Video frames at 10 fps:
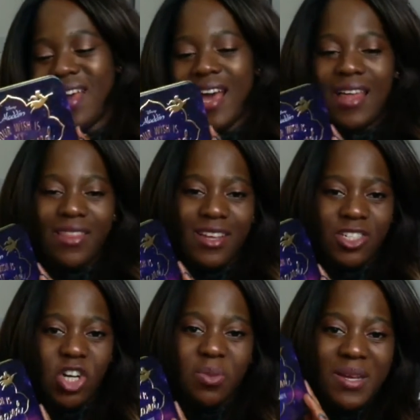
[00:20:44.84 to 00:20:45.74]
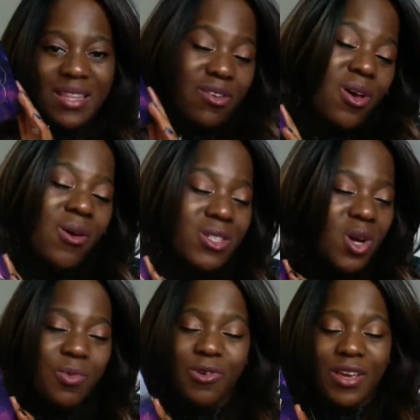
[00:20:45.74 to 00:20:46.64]
And they assured me that no, it's
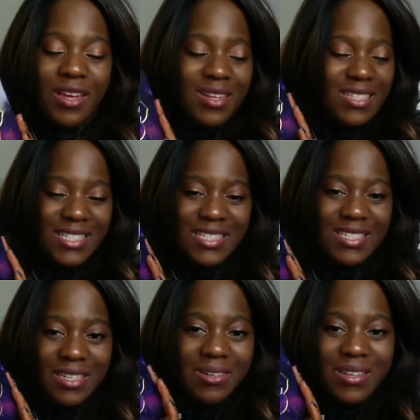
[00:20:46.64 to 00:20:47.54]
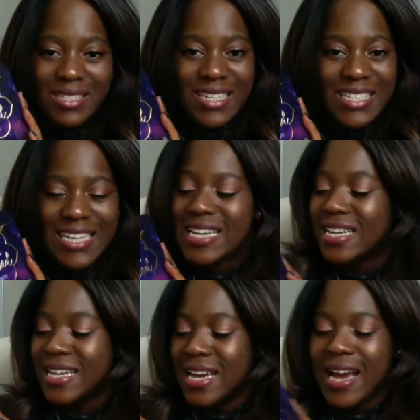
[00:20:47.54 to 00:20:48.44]
not broken, it's, you know, it's in a tin.
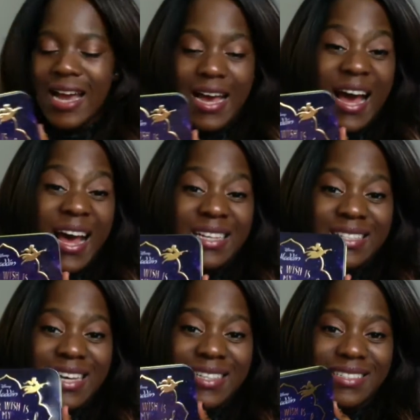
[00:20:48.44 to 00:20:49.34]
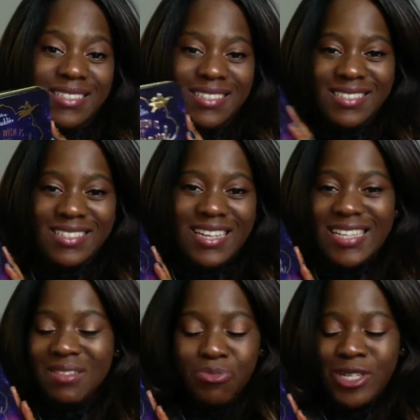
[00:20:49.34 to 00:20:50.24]
And yeah,
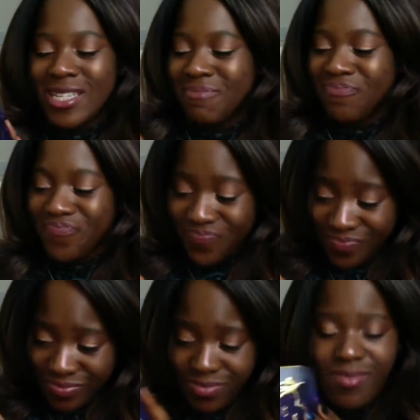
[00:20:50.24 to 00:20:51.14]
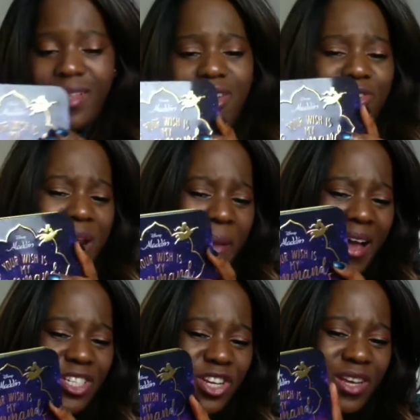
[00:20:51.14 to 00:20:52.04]
it didn't break. Great
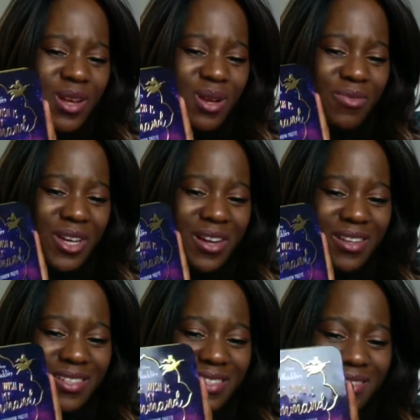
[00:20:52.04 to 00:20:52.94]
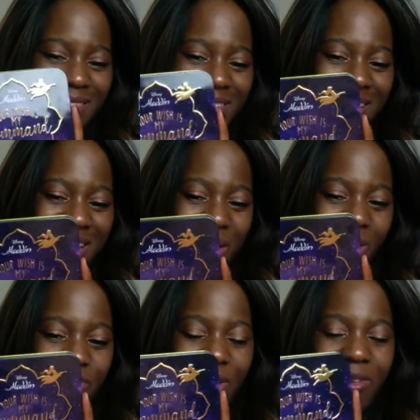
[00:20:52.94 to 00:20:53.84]
packaging, lovely colours,
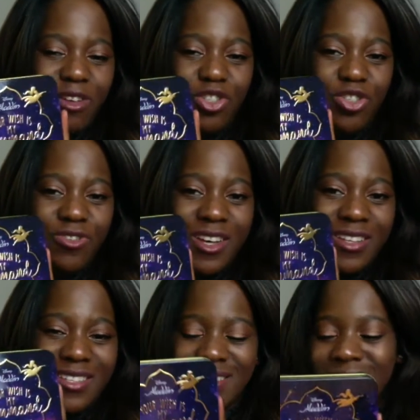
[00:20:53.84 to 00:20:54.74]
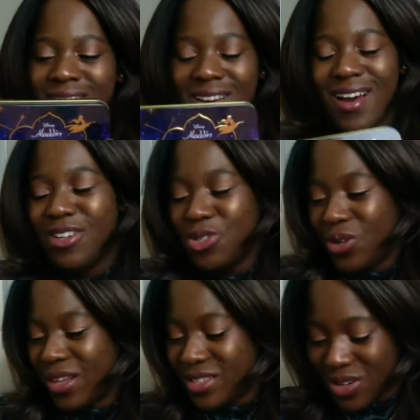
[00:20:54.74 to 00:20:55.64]
looks very luxurious. I do
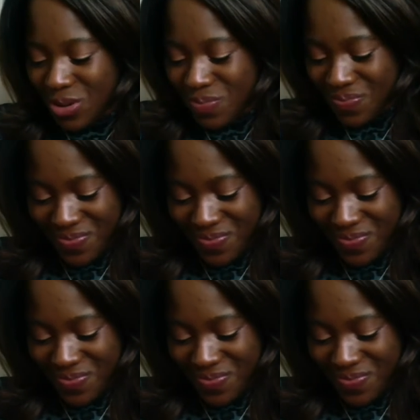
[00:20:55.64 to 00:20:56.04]
like this a lot.